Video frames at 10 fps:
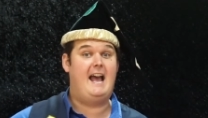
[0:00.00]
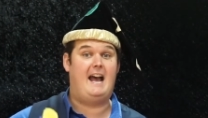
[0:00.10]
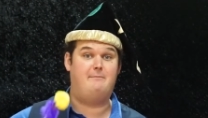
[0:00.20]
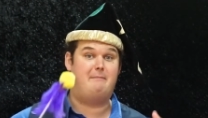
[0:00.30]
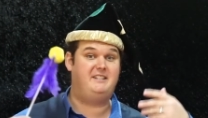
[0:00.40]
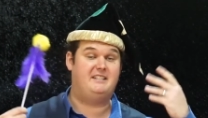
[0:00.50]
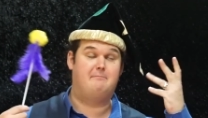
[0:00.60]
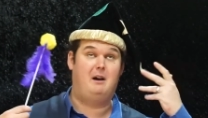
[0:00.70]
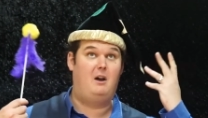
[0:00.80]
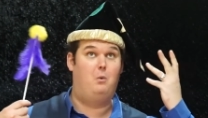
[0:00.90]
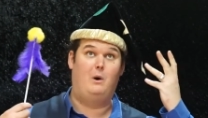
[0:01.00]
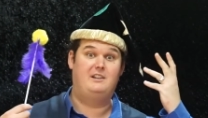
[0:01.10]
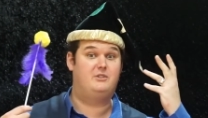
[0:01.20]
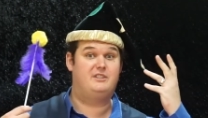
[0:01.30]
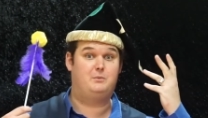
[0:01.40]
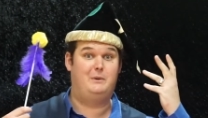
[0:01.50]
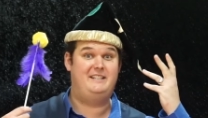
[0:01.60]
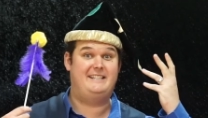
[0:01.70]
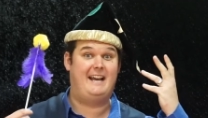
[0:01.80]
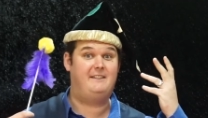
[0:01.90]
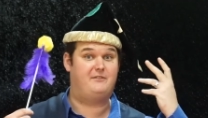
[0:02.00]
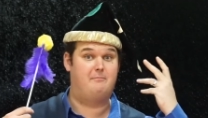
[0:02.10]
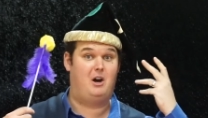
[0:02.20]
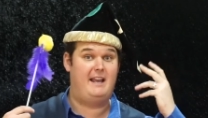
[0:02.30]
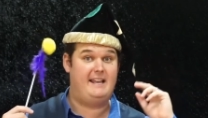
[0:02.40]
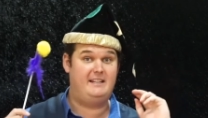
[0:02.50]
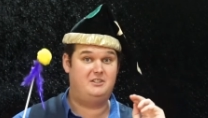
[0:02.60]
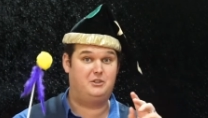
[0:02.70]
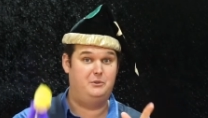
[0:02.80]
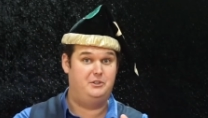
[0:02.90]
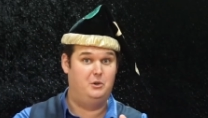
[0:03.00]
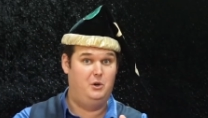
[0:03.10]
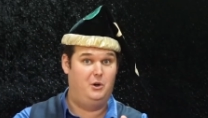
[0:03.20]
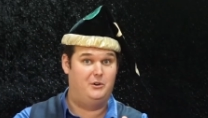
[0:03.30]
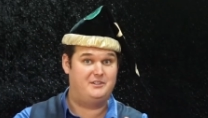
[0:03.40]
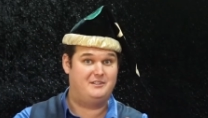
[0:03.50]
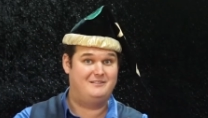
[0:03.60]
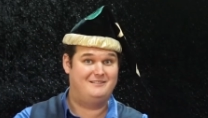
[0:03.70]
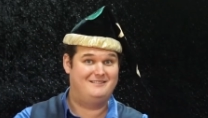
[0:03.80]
and magic my wondrous wizard hat from my head to yours?